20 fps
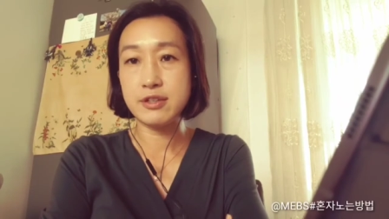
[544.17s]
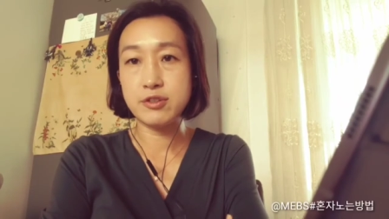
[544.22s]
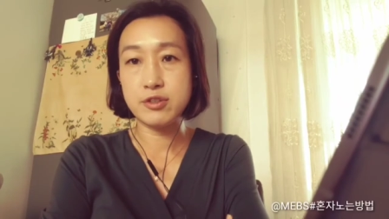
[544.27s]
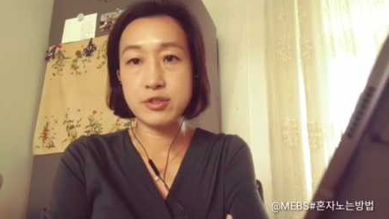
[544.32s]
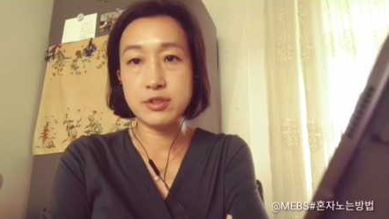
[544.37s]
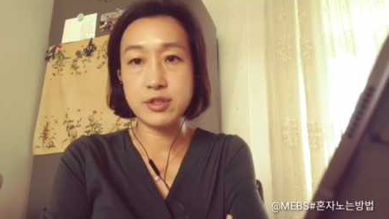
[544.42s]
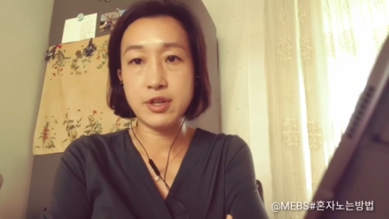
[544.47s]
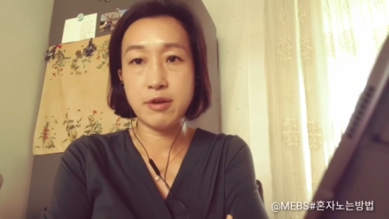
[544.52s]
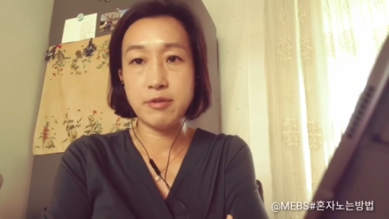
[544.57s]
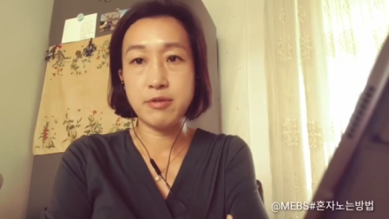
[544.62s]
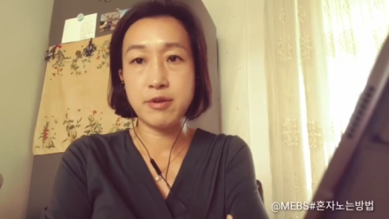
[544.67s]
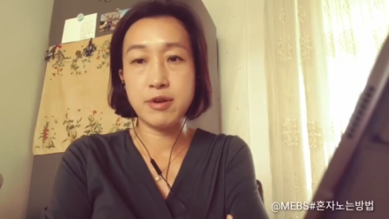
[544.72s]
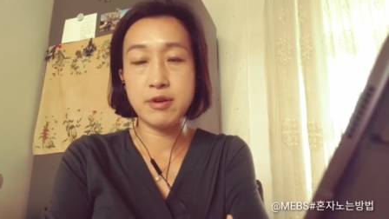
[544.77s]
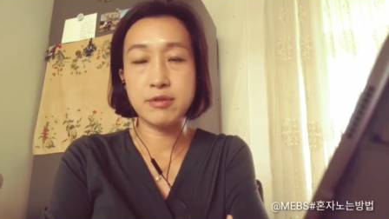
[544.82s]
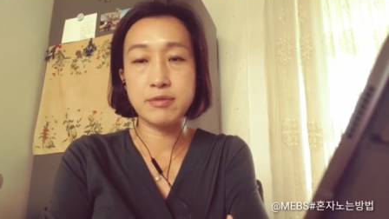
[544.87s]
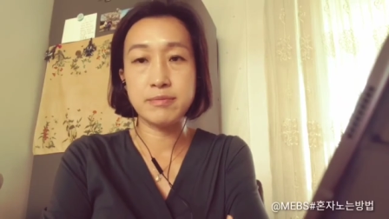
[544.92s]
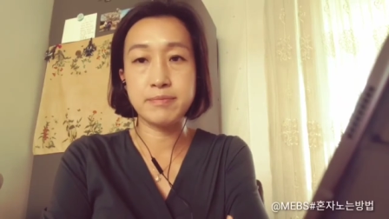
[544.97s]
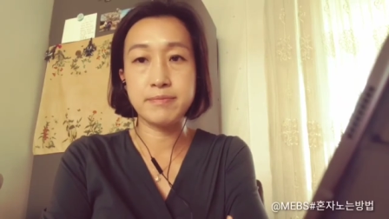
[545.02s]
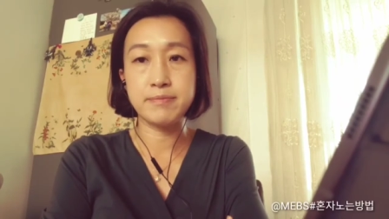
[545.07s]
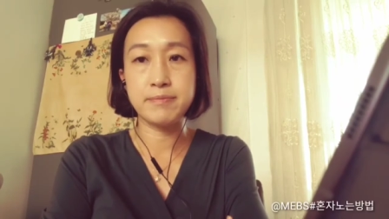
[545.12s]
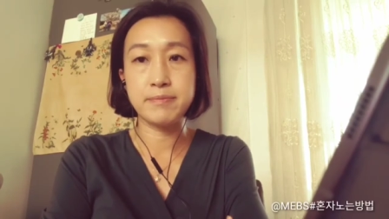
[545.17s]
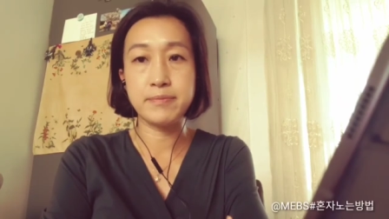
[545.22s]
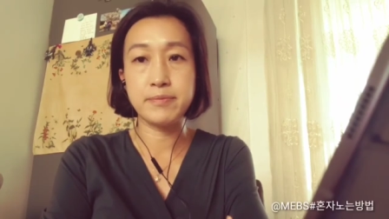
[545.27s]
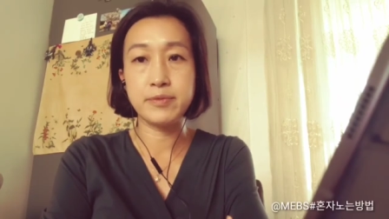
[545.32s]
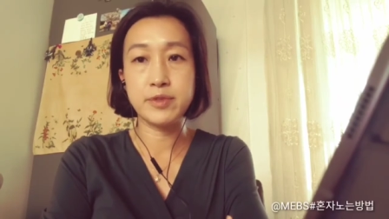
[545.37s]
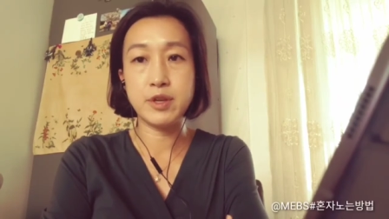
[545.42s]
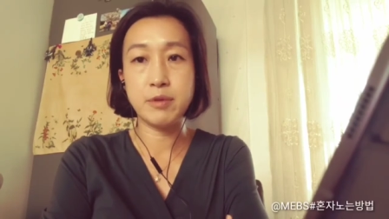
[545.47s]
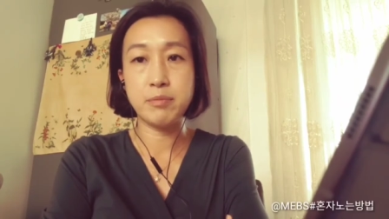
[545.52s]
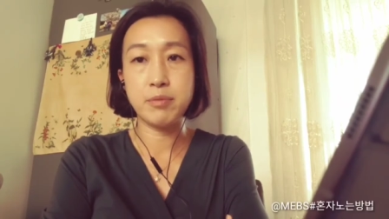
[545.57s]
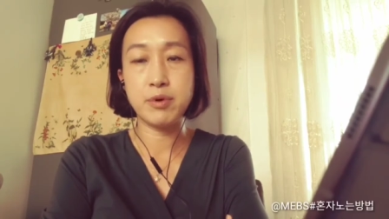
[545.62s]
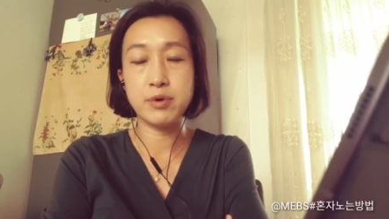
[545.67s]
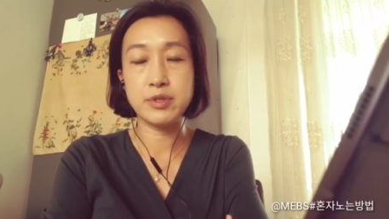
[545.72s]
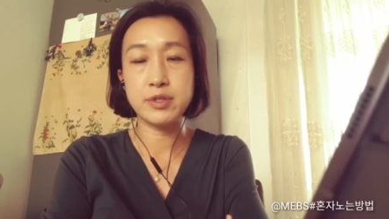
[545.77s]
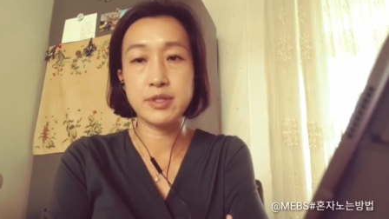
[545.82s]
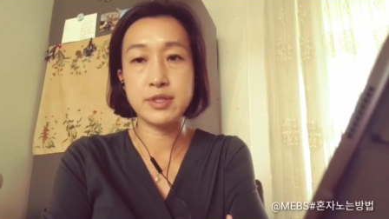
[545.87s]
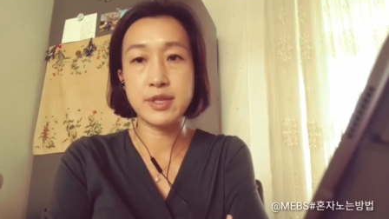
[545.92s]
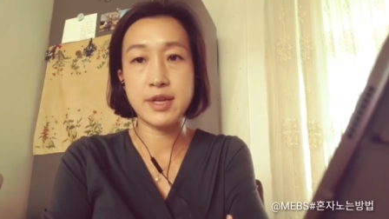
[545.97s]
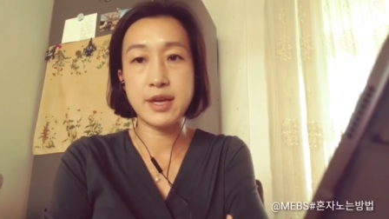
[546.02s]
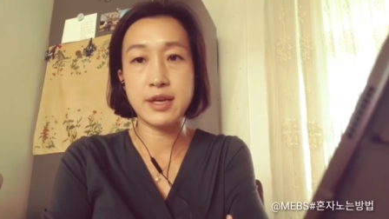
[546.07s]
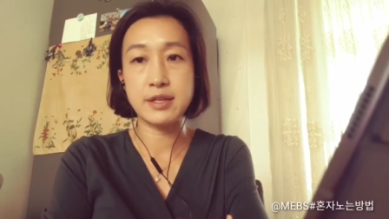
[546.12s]
the stuff home, the boy
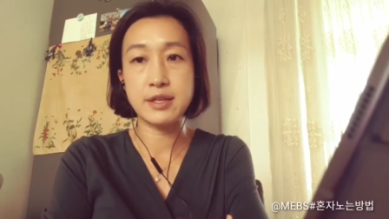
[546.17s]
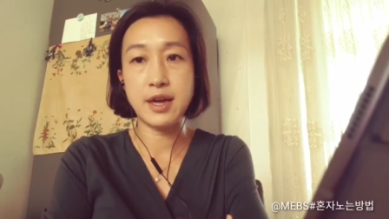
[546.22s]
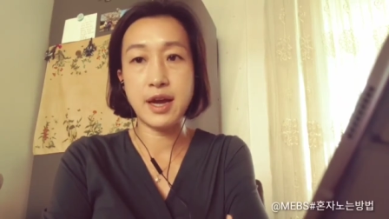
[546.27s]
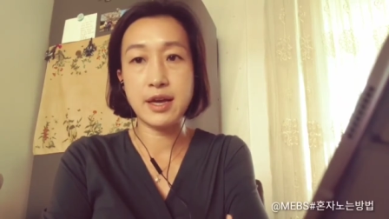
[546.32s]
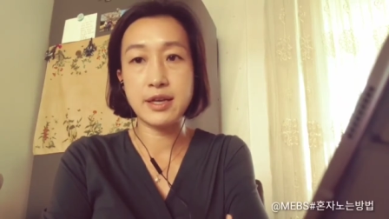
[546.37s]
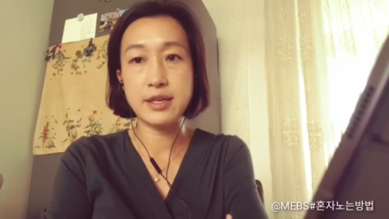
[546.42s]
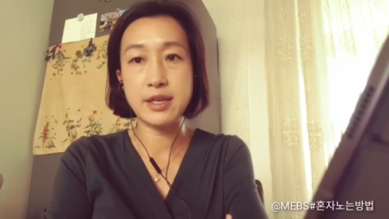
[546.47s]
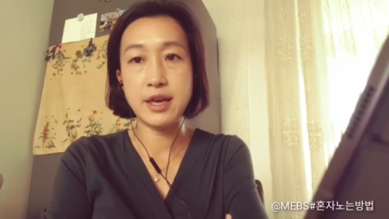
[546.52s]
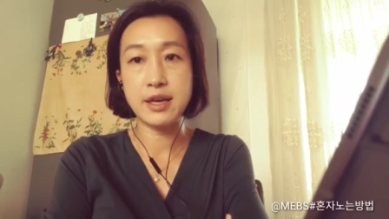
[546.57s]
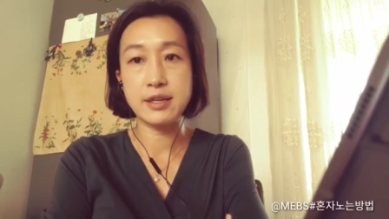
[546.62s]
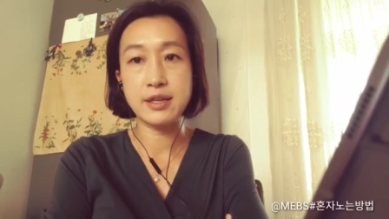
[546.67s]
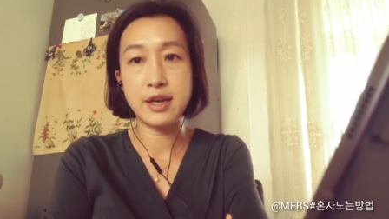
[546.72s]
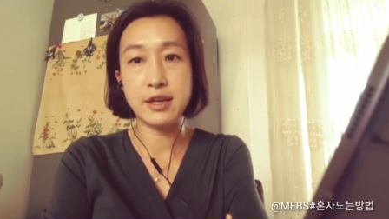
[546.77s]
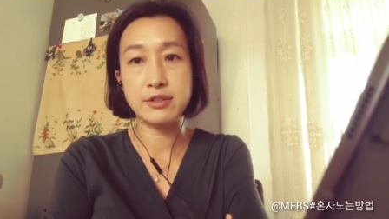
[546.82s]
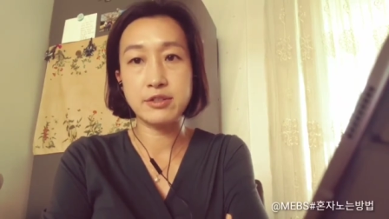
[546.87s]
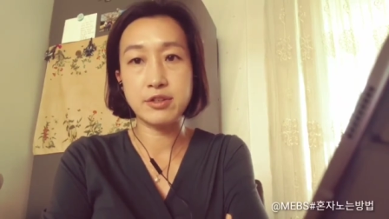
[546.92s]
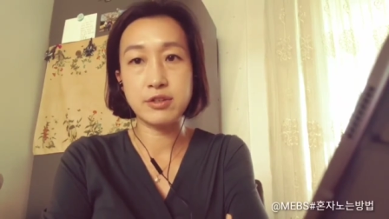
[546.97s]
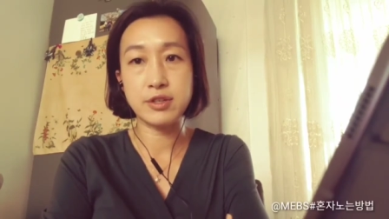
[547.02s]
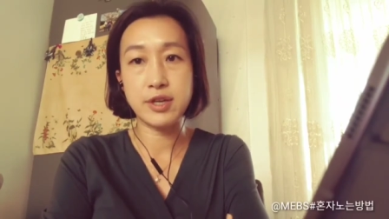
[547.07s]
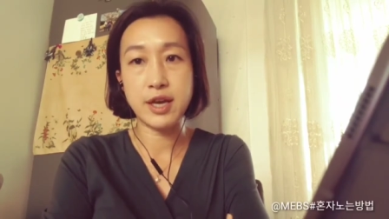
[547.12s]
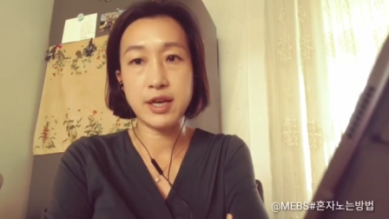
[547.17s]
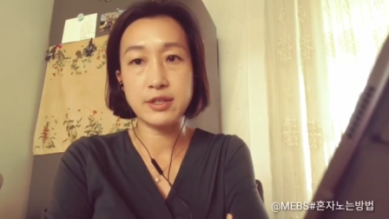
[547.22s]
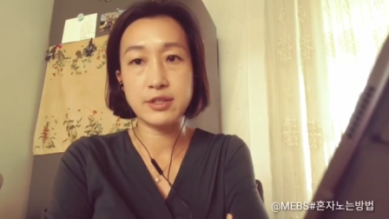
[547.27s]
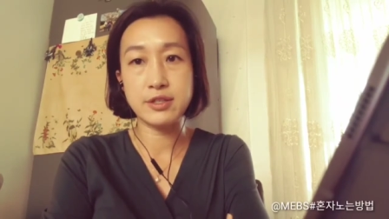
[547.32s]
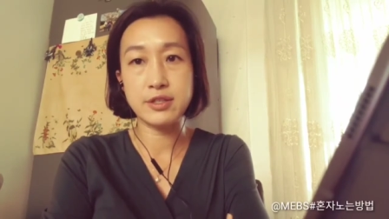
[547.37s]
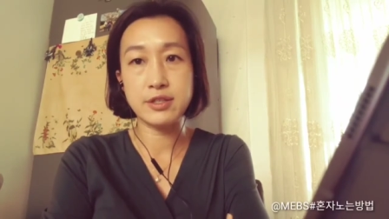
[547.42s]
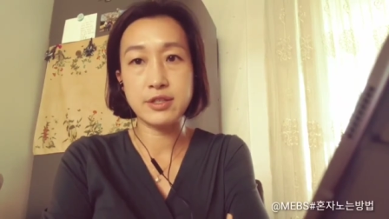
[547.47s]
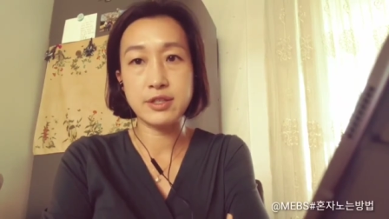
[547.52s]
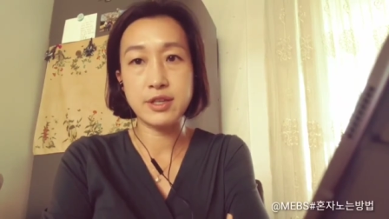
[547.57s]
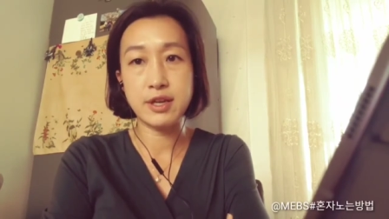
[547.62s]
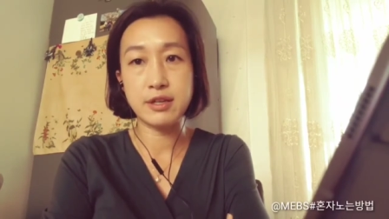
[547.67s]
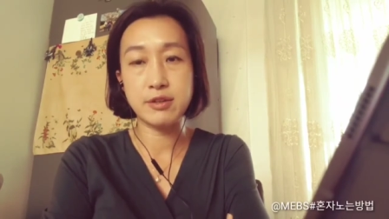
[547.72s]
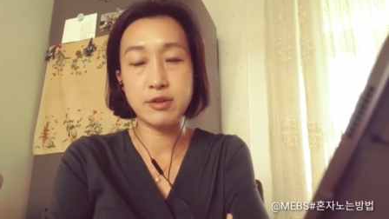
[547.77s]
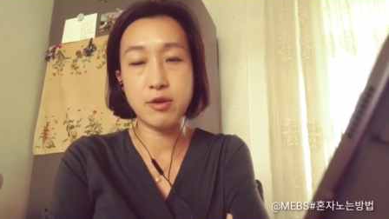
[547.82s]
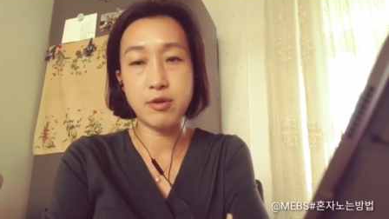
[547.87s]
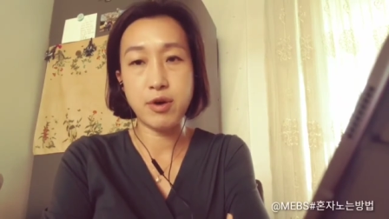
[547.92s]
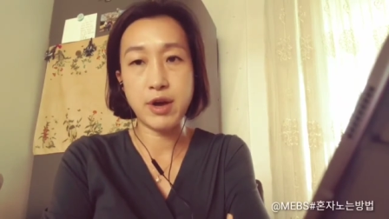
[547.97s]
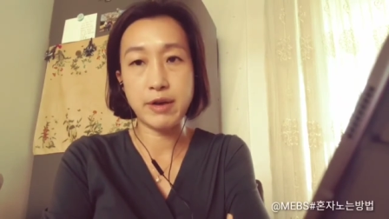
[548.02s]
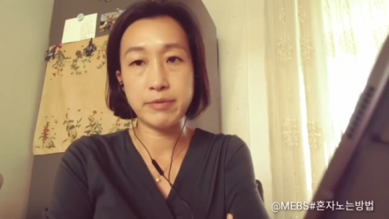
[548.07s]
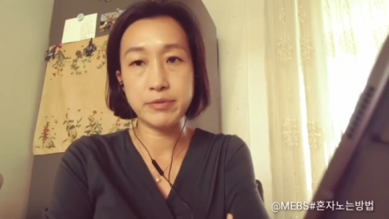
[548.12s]
said. I can get the castanet
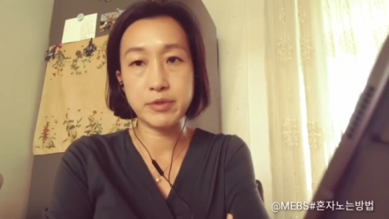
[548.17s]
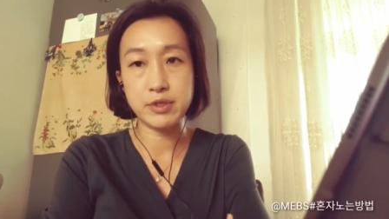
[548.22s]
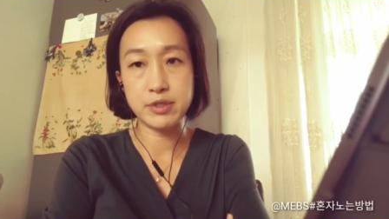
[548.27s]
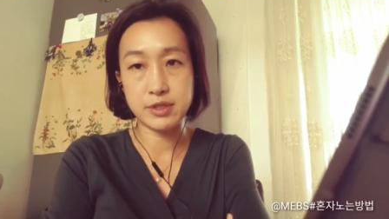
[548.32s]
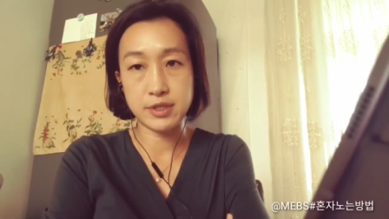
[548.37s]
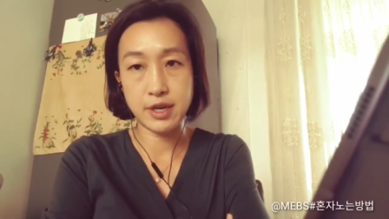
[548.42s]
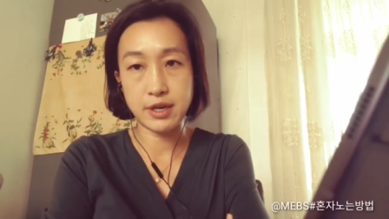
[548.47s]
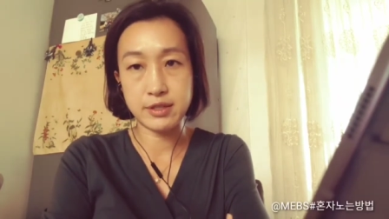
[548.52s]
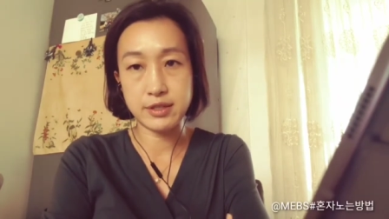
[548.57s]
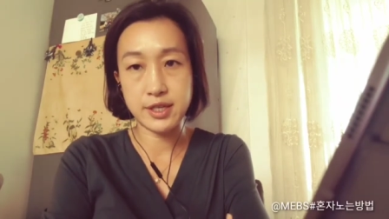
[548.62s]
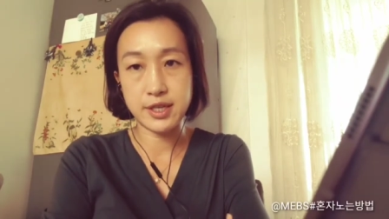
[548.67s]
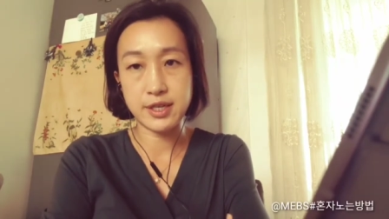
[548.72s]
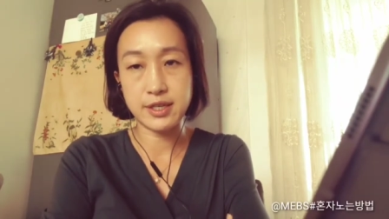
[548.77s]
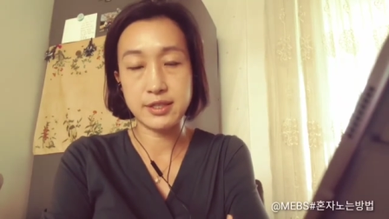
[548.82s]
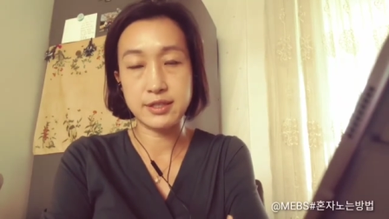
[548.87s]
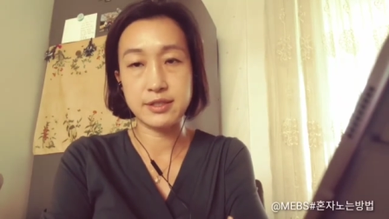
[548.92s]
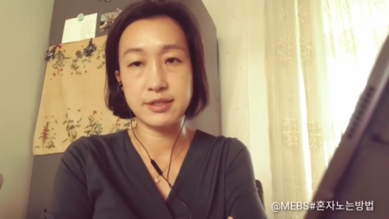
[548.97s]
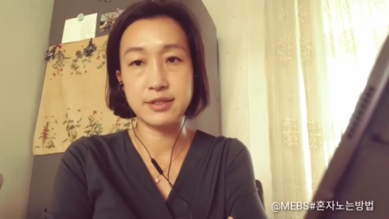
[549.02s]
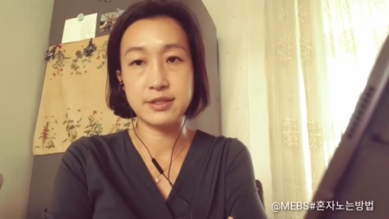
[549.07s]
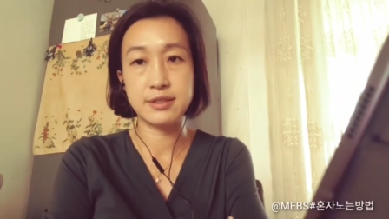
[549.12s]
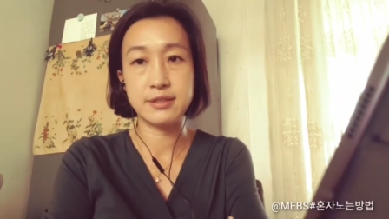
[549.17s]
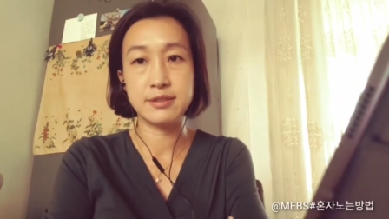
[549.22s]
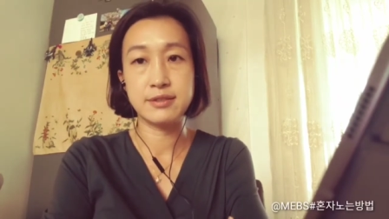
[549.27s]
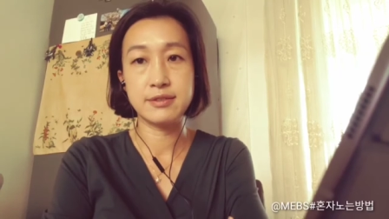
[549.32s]
go after sardines.